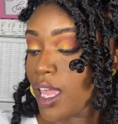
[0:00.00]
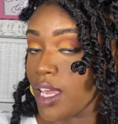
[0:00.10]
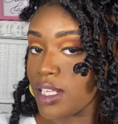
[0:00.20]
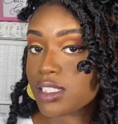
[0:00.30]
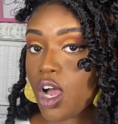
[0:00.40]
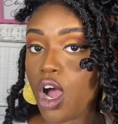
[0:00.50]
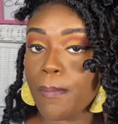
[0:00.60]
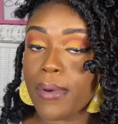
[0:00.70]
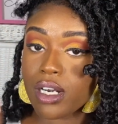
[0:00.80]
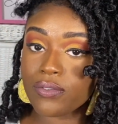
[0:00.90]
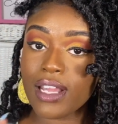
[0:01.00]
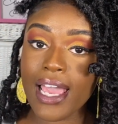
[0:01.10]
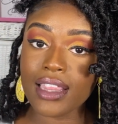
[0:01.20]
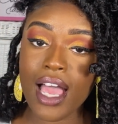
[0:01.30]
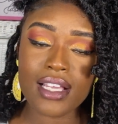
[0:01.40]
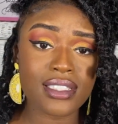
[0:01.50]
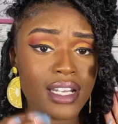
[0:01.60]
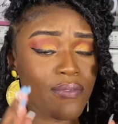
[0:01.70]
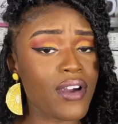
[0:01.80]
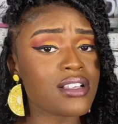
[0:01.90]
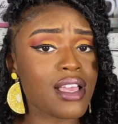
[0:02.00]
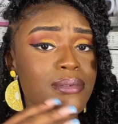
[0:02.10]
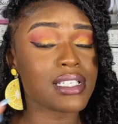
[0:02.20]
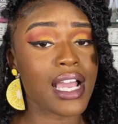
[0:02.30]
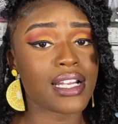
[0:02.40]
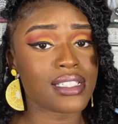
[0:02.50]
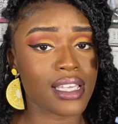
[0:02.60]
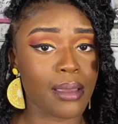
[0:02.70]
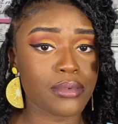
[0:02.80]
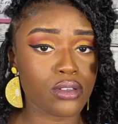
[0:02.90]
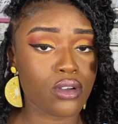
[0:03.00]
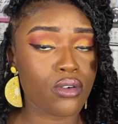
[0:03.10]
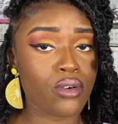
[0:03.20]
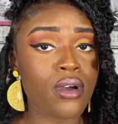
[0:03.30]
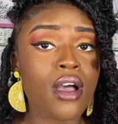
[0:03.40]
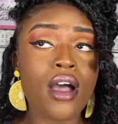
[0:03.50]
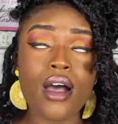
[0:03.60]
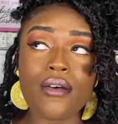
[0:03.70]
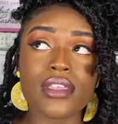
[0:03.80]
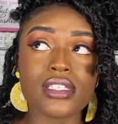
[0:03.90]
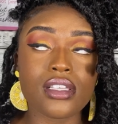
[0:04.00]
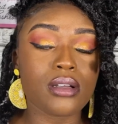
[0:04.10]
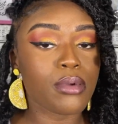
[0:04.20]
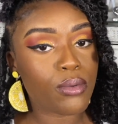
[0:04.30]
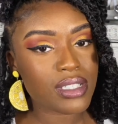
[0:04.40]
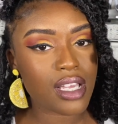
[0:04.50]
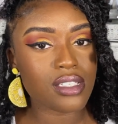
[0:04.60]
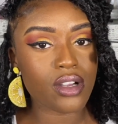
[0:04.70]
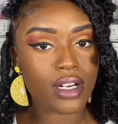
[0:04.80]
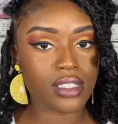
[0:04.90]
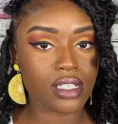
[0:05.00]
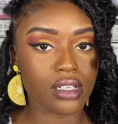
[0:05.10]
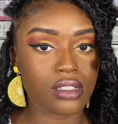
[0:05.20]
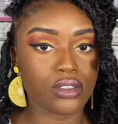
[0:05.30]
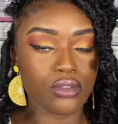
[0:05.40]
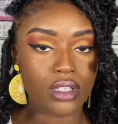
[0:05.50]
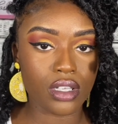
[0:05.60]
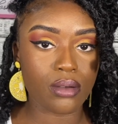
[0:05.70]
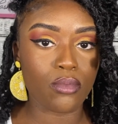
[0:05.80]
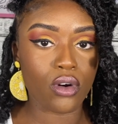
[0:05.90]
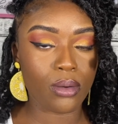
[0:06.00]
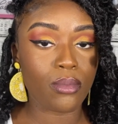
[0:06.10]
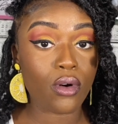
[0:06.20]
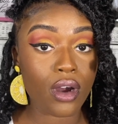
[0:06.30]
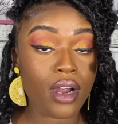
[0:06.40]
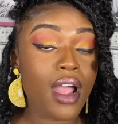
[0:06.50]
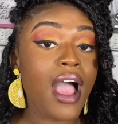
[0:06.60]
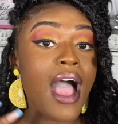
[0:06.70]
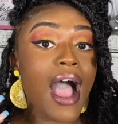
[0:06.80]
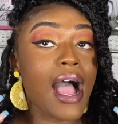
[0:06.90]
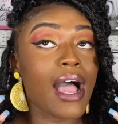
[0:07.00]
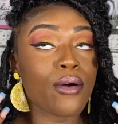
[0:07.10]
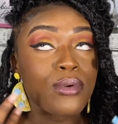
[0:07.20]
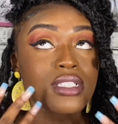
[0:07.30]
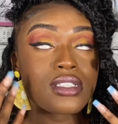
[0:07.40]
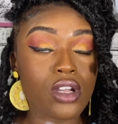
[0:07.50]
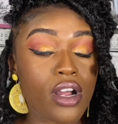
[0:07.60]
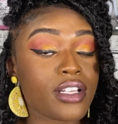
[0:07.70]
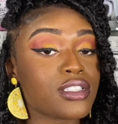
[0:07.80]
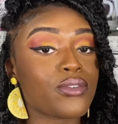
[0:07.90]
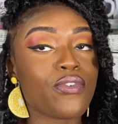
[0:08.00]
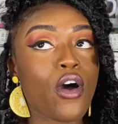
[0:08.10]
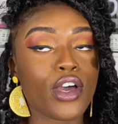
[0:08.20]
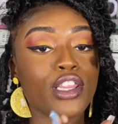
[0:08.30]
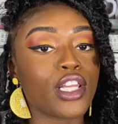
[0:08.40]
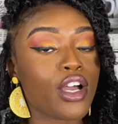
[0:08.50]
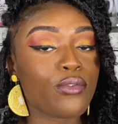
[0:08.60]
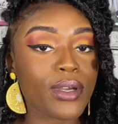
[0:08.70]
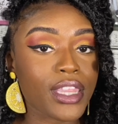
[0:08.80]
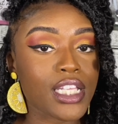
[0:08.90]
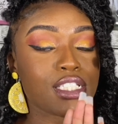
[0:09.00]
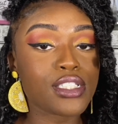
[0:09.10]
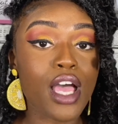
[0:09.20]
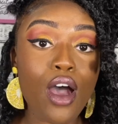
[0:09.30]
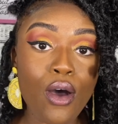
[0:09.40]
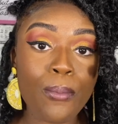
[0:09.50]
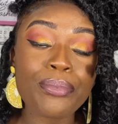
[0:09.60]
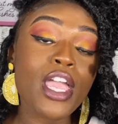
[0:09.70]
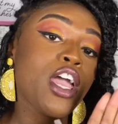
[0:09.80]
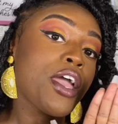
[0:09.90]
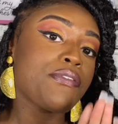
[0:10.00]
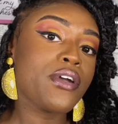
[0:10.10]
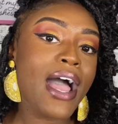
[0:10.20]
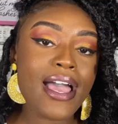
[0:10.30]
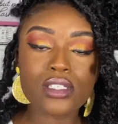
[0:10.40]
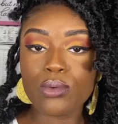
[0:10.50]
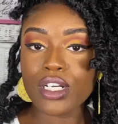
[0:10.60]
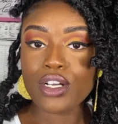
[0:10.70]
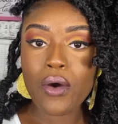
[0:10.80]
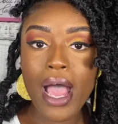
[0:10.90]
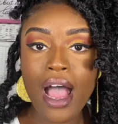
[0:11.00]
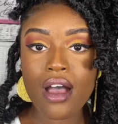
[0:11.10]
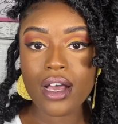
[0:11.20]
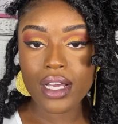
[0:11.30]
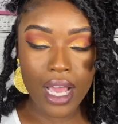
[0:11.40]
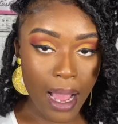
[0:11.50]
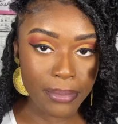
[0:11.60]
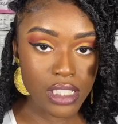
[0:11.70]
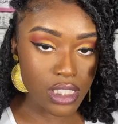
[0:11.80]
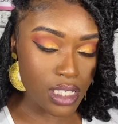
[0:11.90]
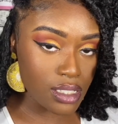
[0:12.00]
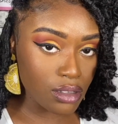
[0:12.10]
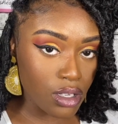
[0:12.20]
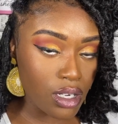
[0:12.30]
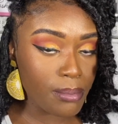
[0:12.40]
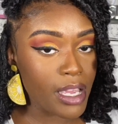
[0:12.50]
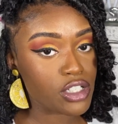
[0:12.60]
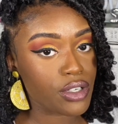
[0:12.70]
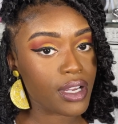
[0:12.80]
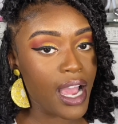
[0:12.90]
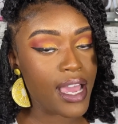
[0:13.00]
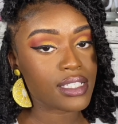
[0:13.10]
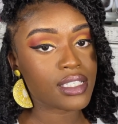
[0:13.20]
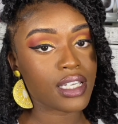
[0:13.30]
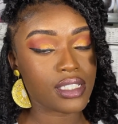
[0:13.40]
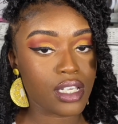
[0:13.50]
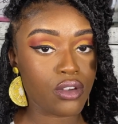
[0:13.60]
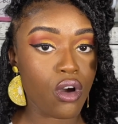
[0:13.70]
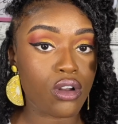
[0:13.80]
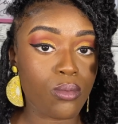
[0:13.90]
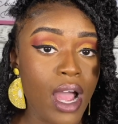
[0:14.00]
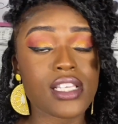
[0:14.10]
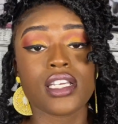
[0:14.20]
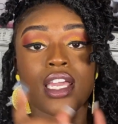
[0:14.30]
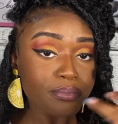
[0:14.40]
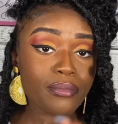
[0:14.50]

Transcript: It's called Butterfly Locks, and at first I was kind of skeptical of this look, but once I started to do the look more and more, I was starting to fall in love with it. So if you guys want to know how I accomplish this look, make sure you guys continue on watching it.